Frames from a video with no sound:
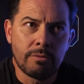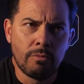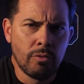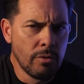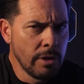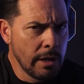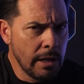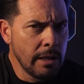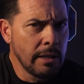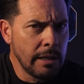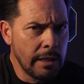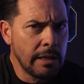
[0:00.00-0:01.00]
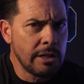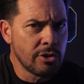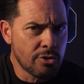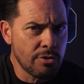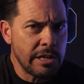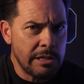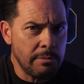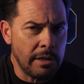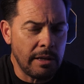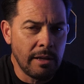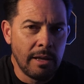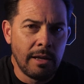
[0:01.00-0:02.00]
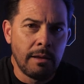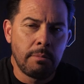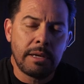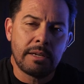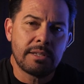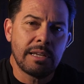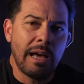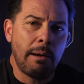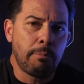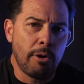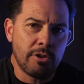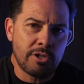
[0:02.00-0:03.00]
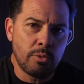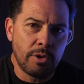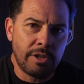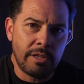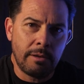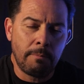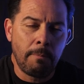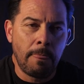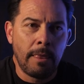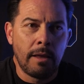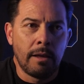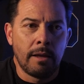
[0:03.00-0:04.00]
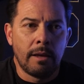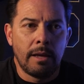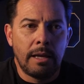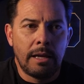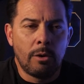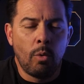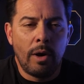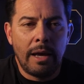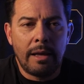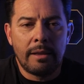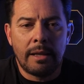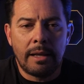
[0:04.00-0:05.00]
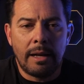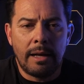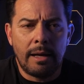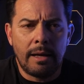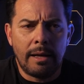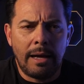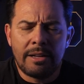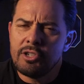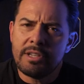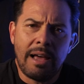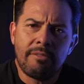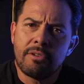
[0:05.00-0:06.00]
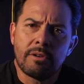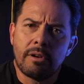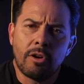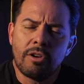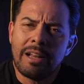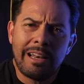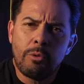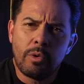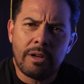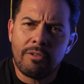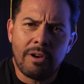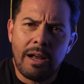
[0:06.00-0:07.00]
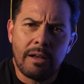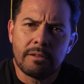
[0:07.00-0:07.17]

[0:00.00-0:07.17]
really intrigued me because he got personal with him in a way that I just haven't heard anyone ever